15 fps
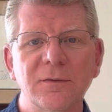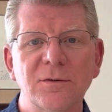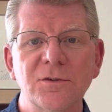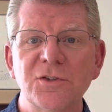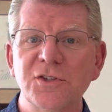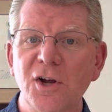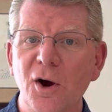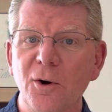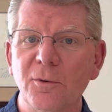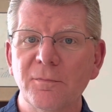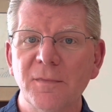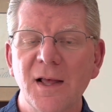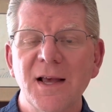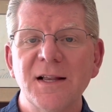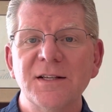So,
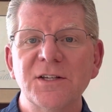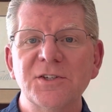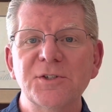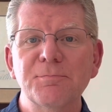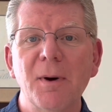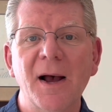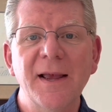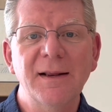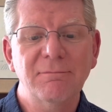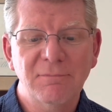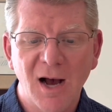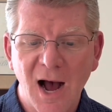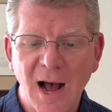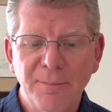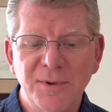despite
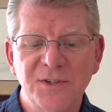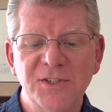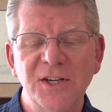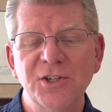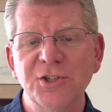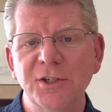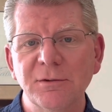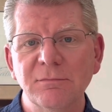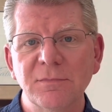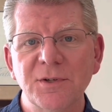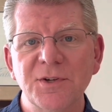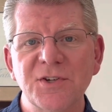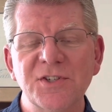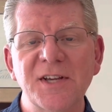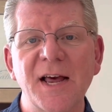opposition,
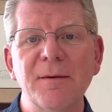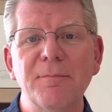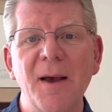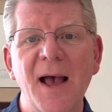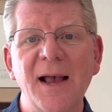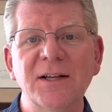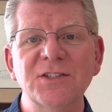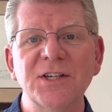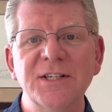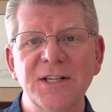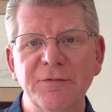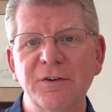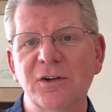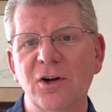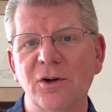setbacks, and
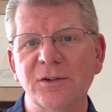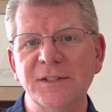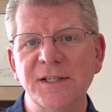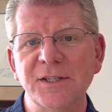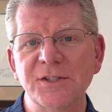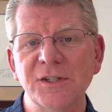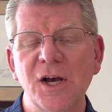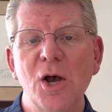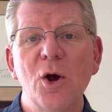difficulties,